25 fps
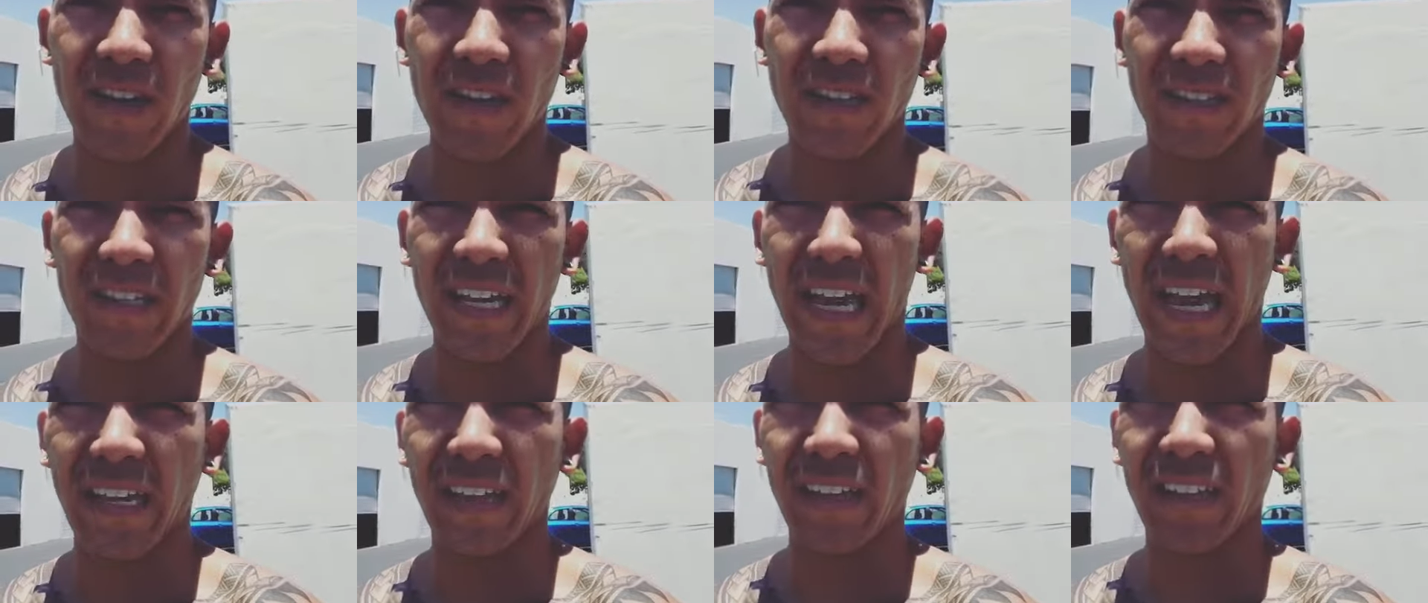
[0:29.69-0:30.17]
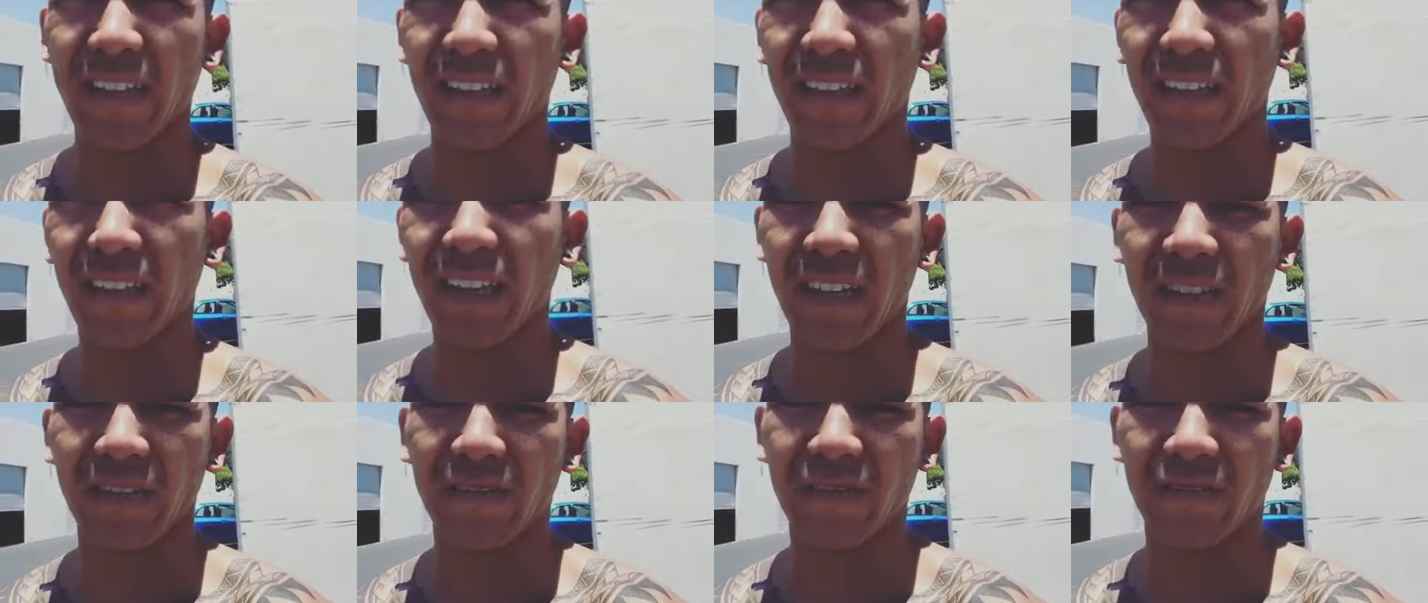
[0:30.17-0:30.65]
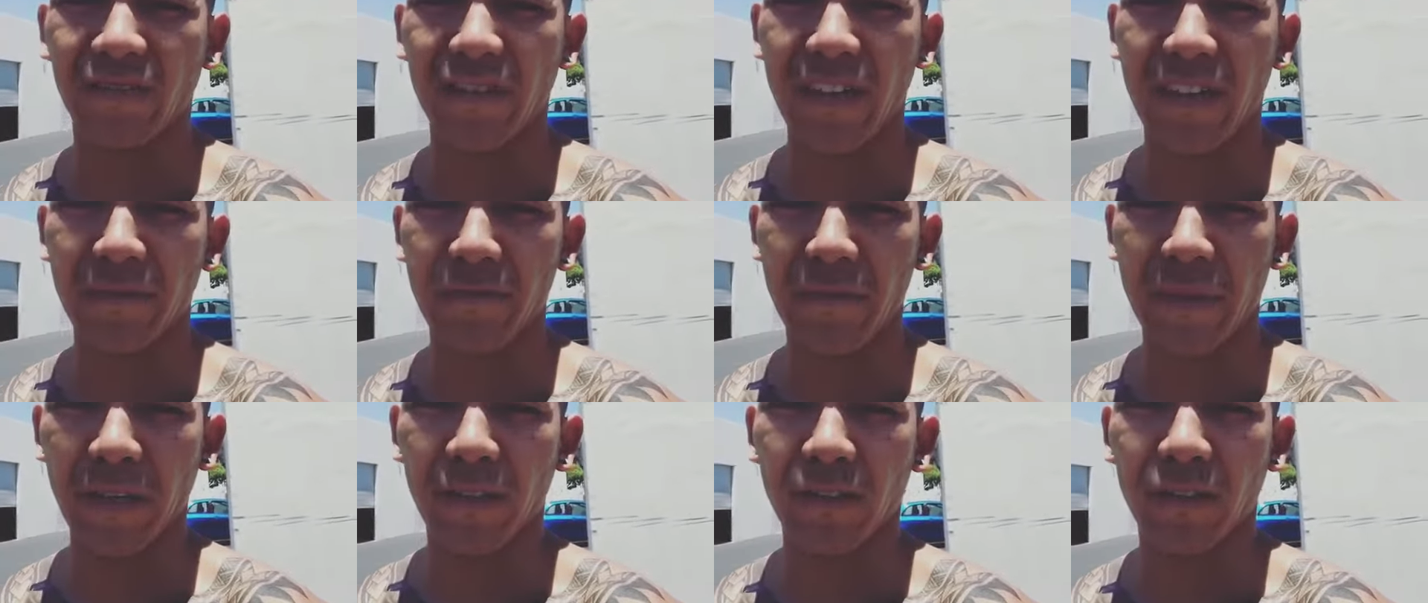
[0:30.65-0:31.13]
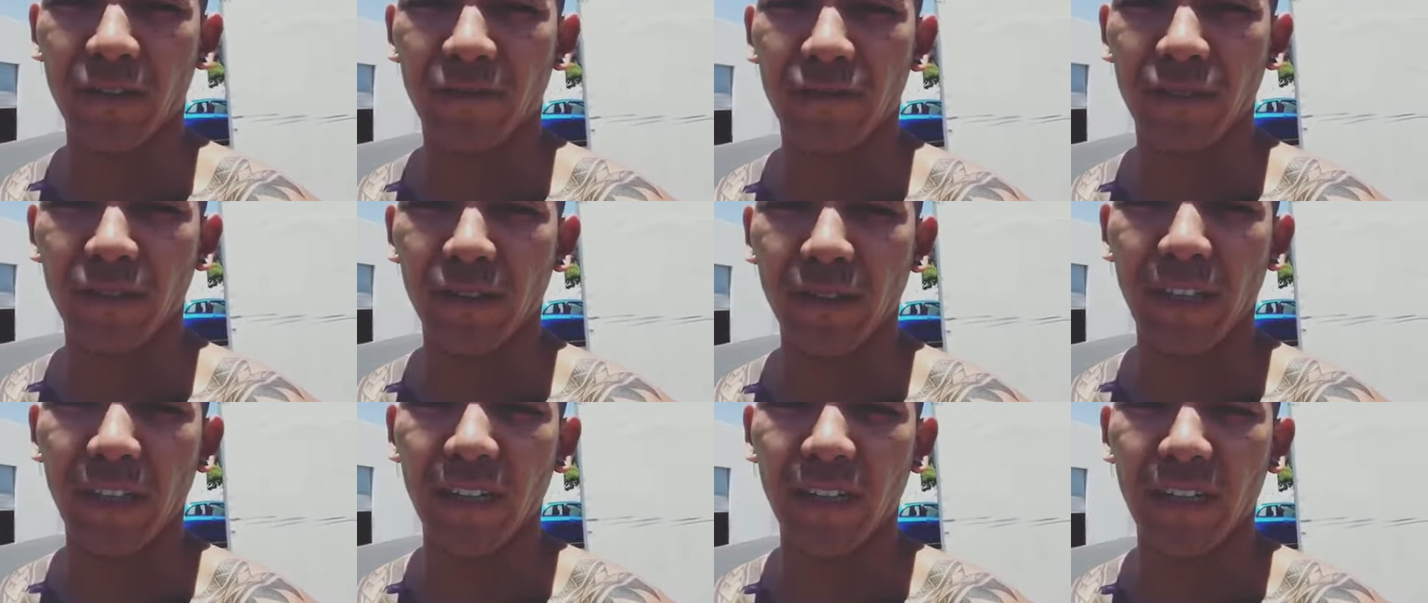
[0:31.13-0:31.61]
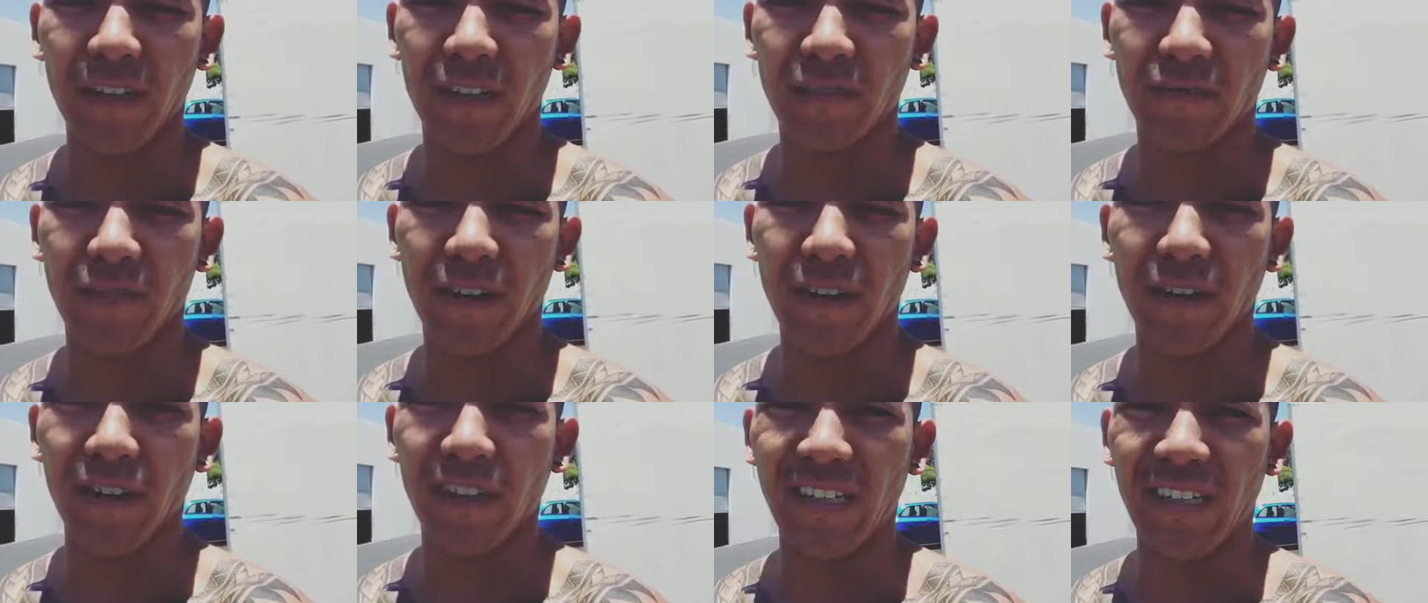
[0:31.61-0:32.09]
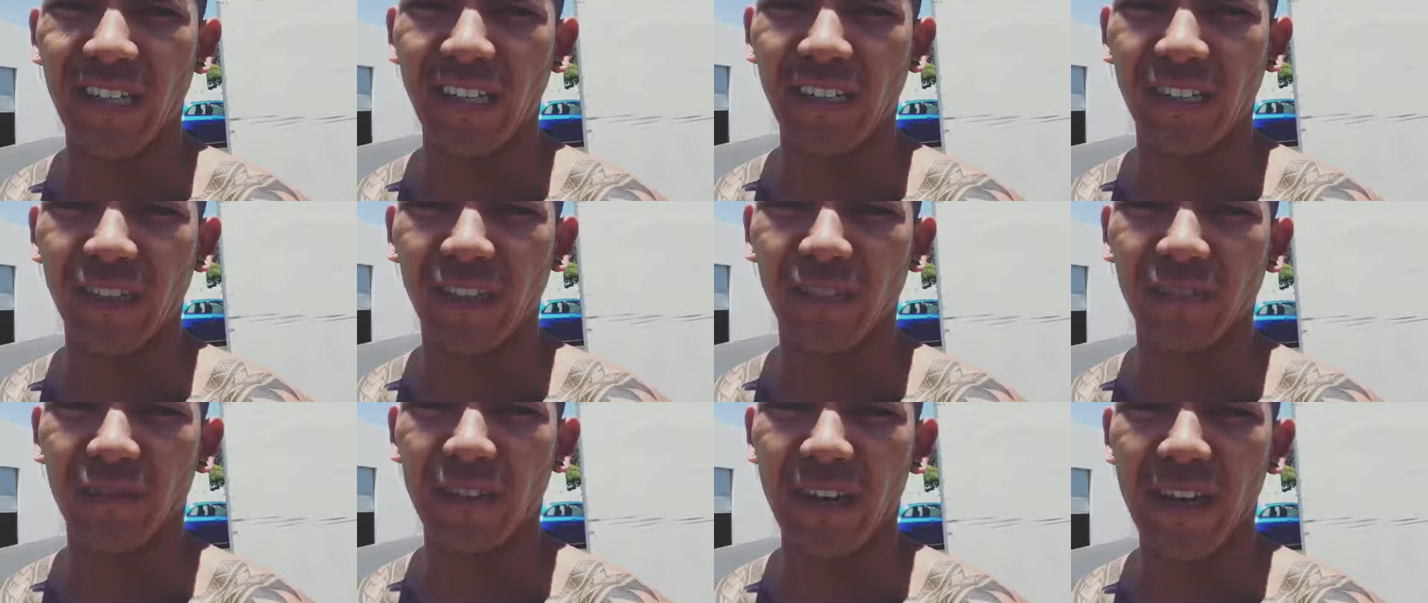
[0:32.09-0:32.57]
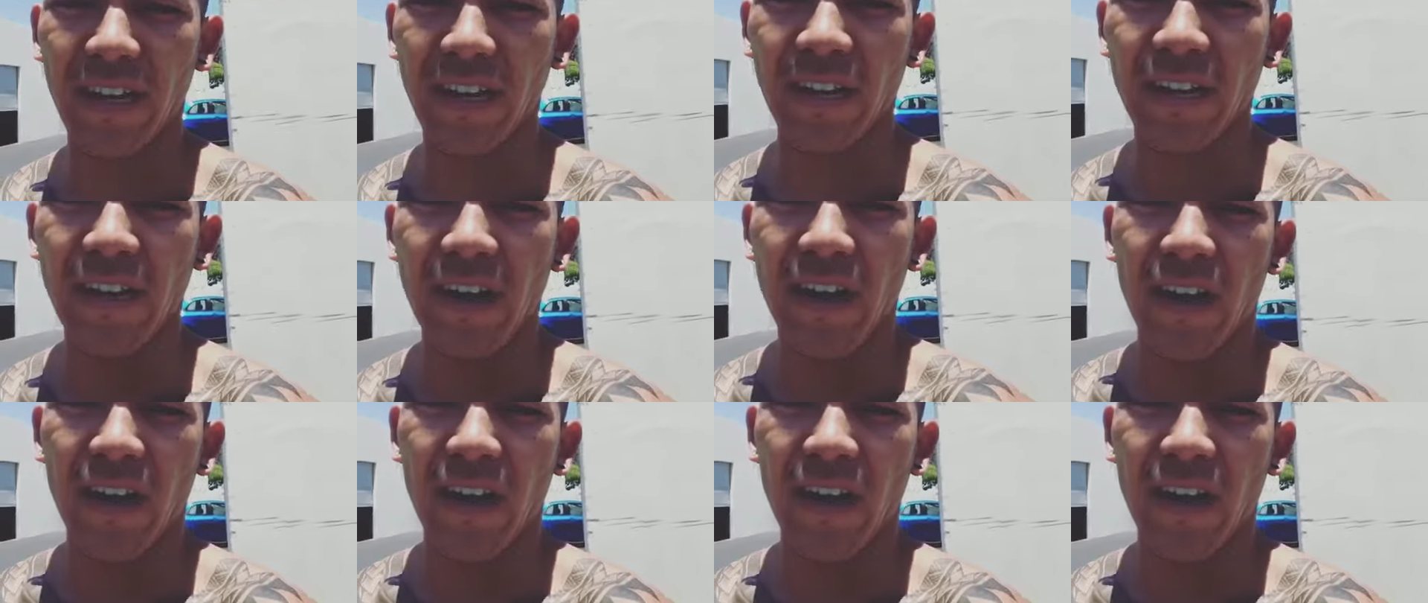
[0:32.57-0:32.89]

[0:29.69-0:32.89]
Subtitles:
anything kind of that makes you feel good, and it's very addictive, right?